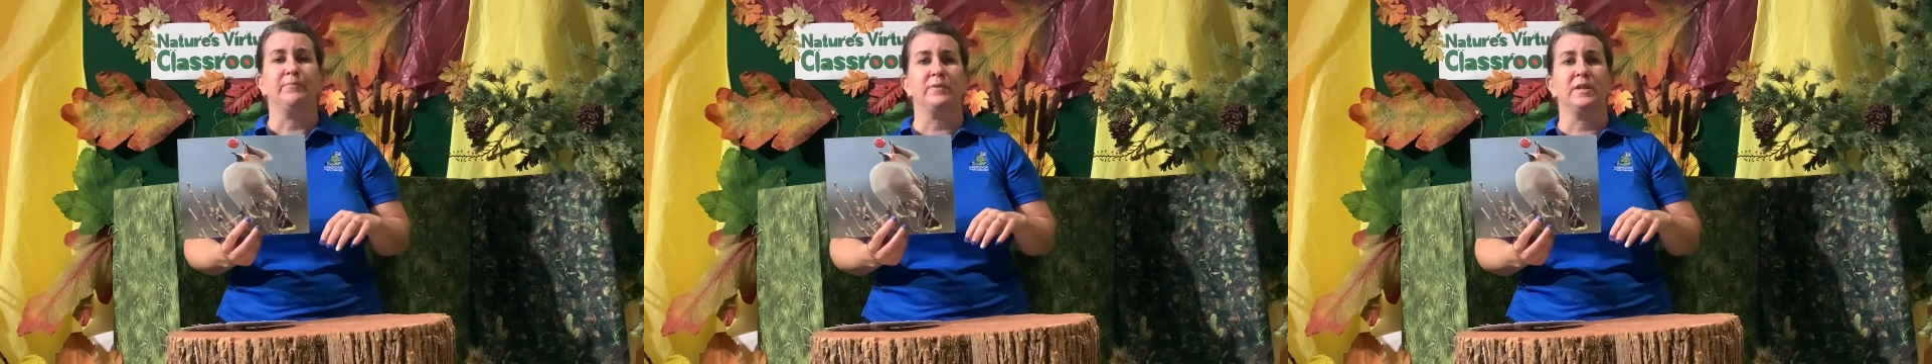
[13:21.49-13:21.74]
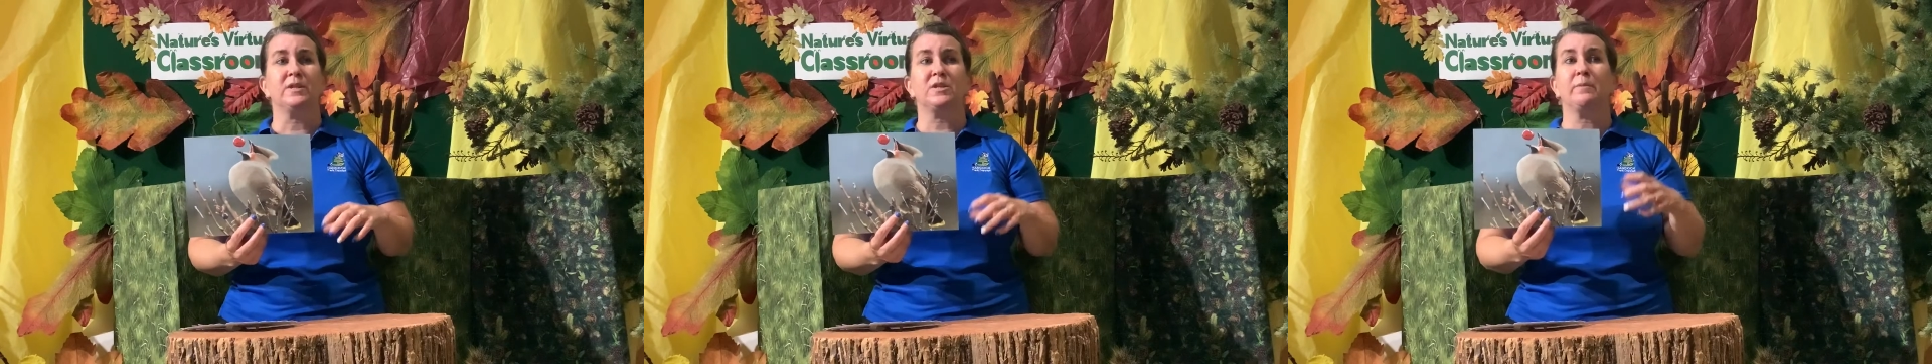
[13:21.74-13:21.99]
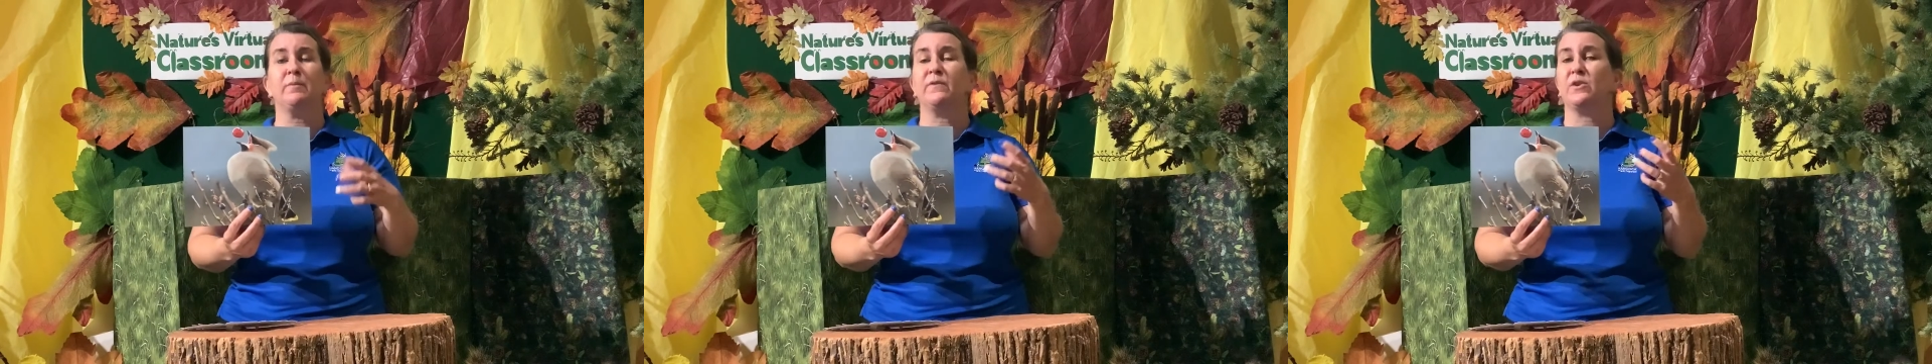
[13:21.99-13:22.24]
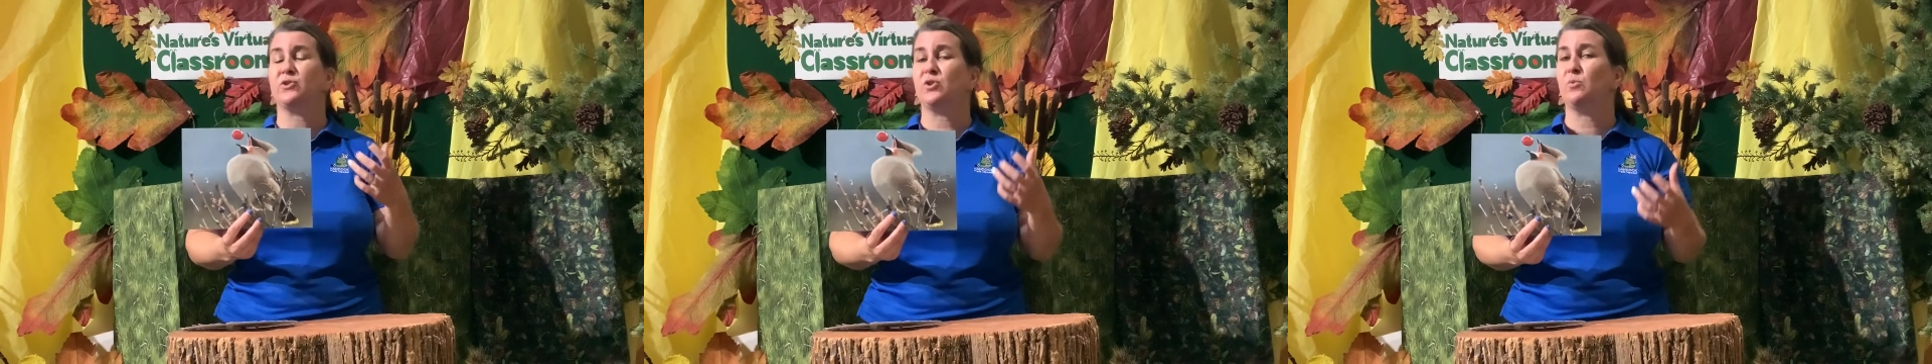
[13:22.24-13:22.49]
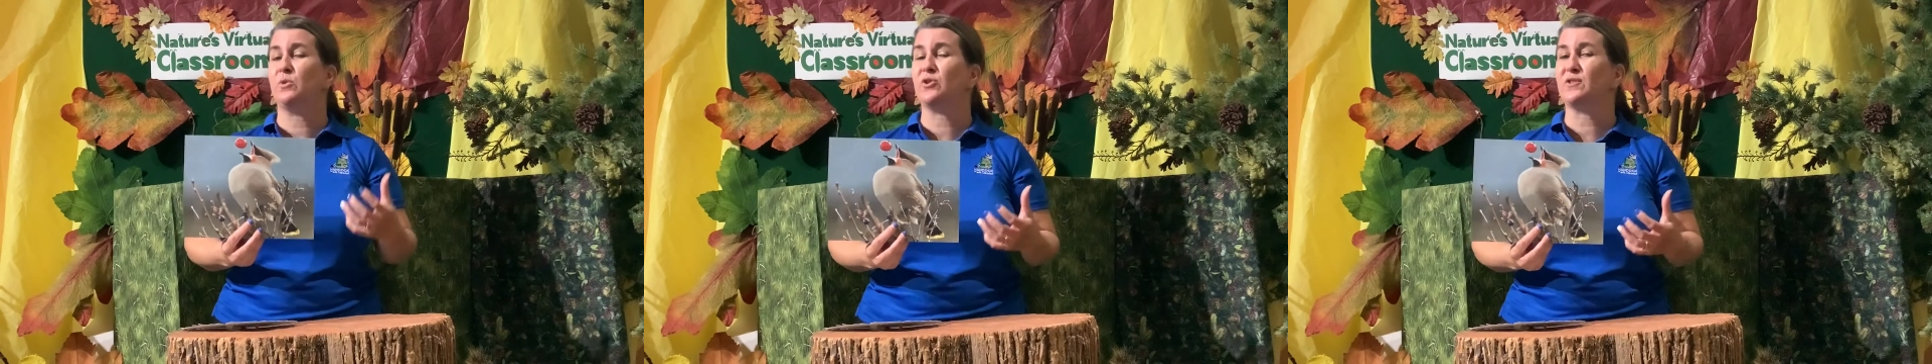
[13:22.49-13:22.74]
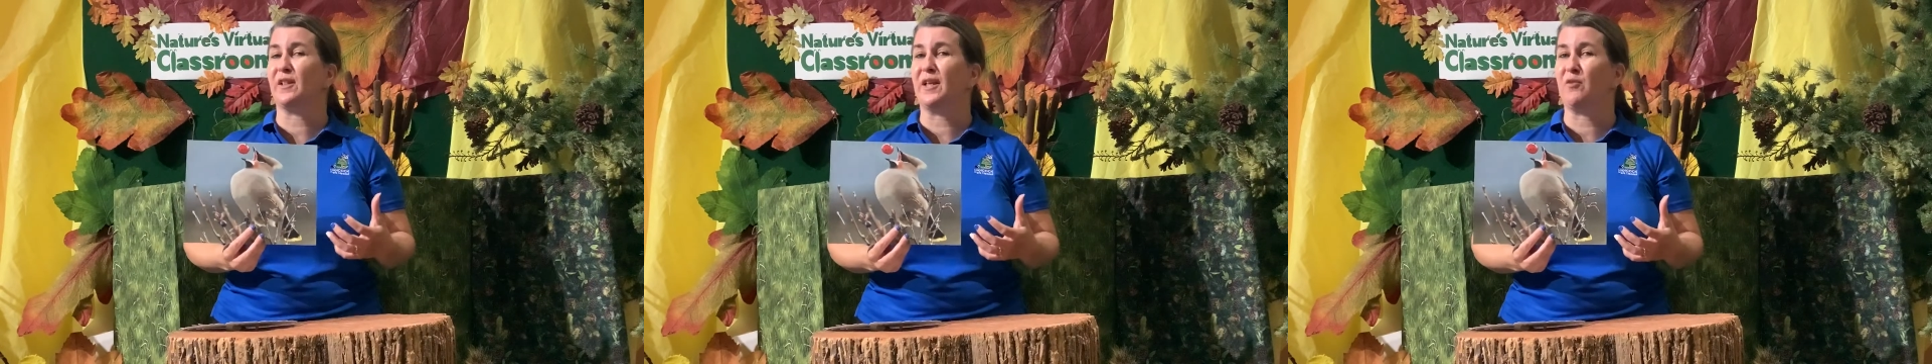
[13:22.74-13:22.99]
This time of year too, when there's
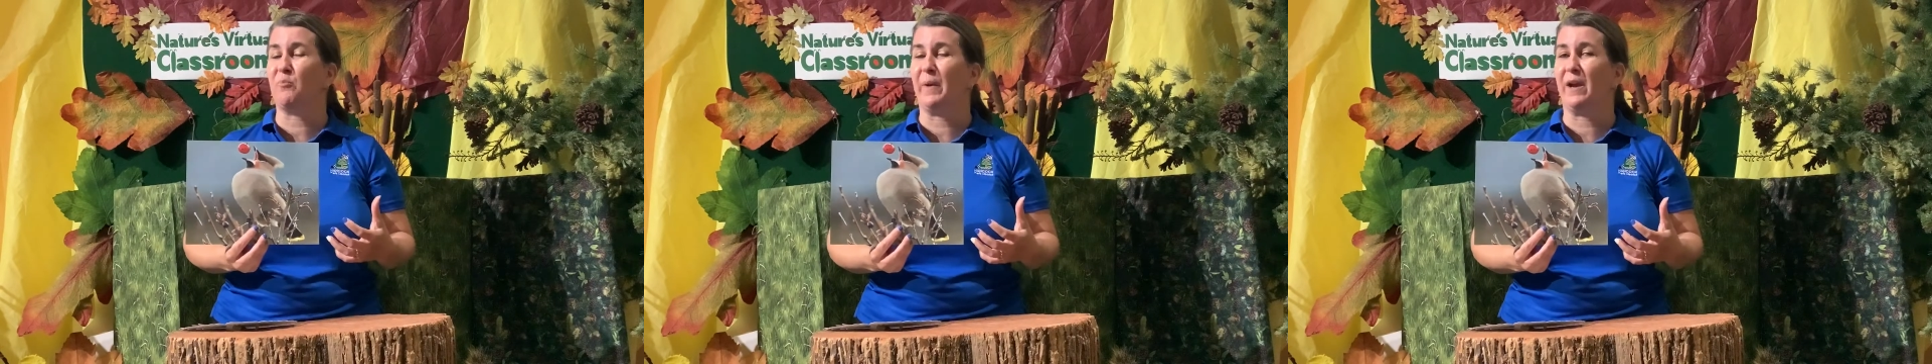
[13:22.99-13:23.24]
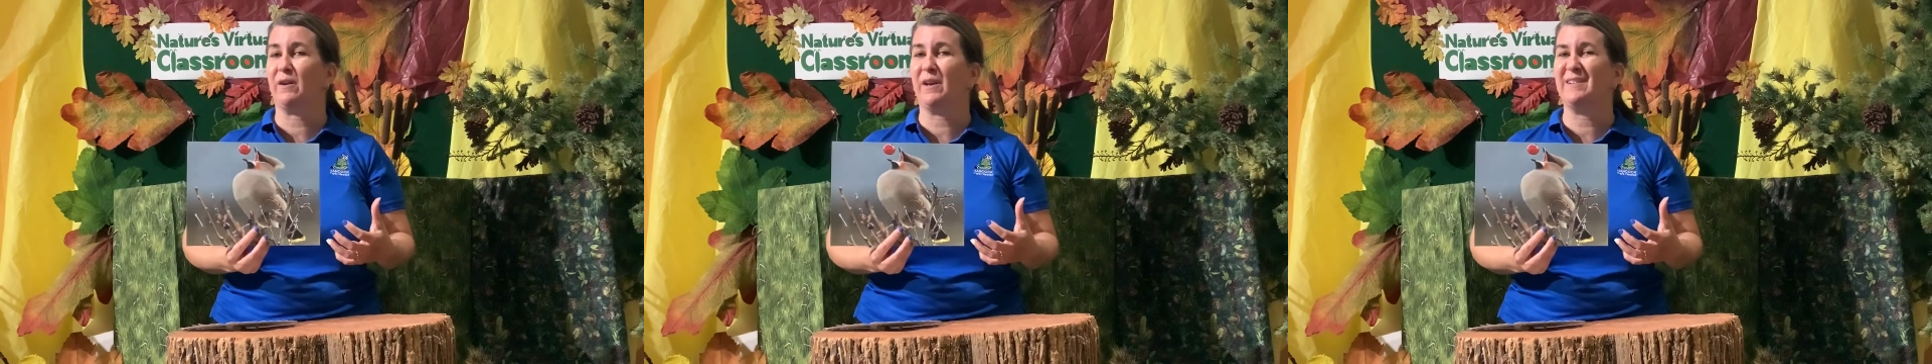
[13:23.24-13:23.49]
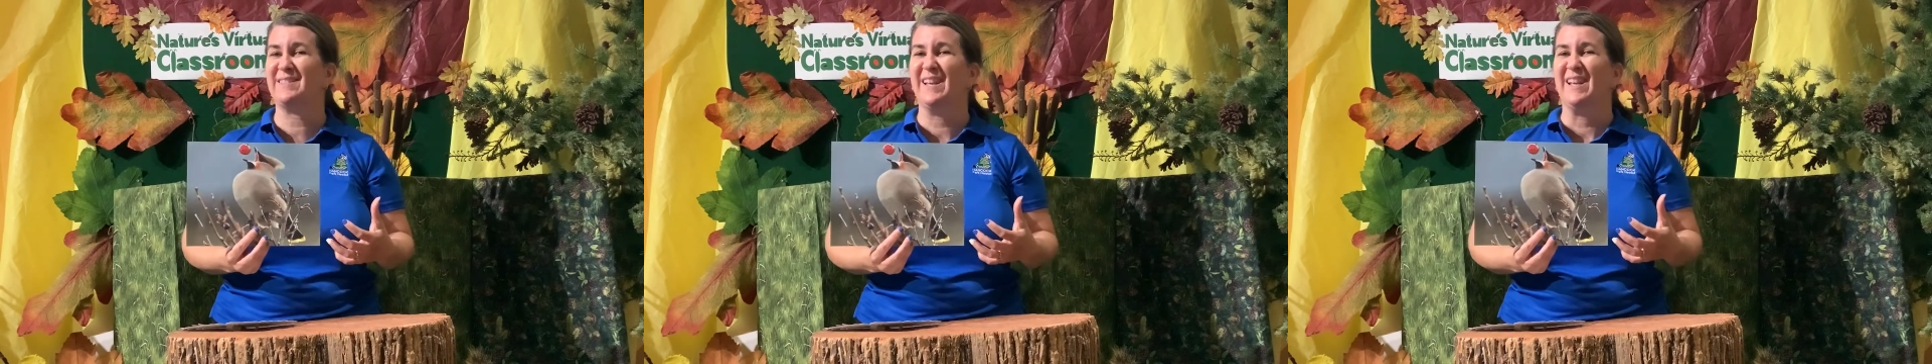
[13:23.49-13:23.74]
a lot of berries,